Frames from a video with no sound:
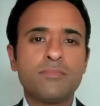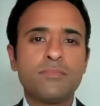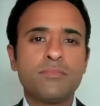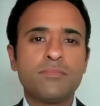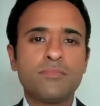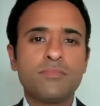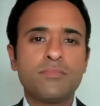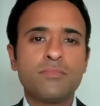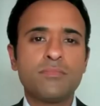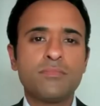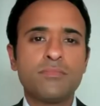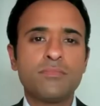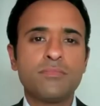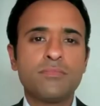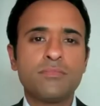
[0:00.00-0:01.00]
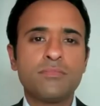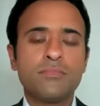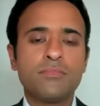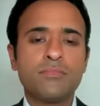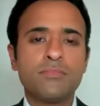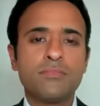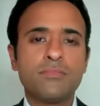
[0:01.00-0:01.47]

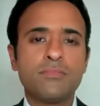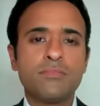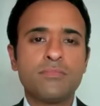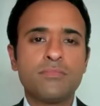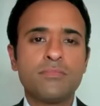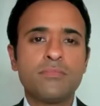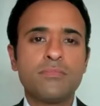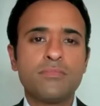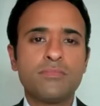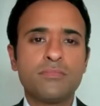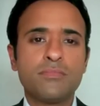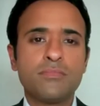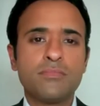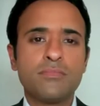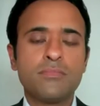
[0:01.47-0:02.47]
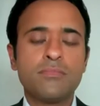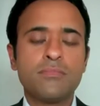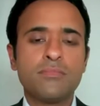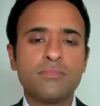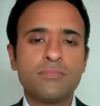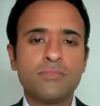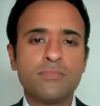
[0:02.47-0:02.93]

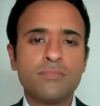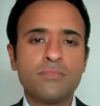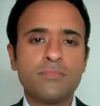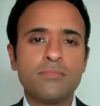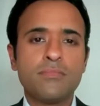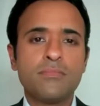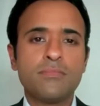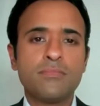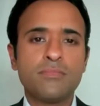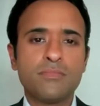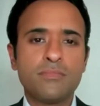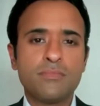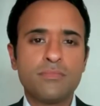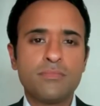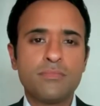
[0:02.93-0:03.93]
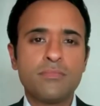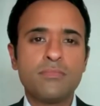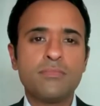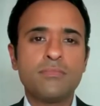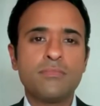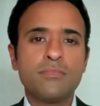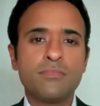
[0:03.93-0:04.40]

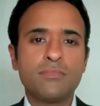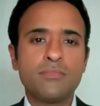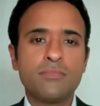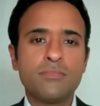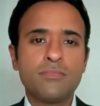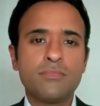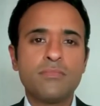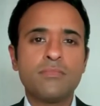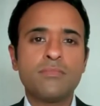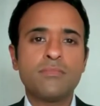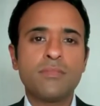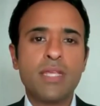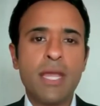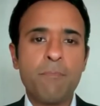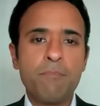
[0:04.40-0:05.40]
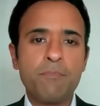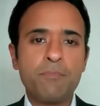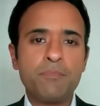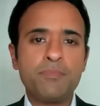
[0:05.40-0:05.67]
This person isn't speaking.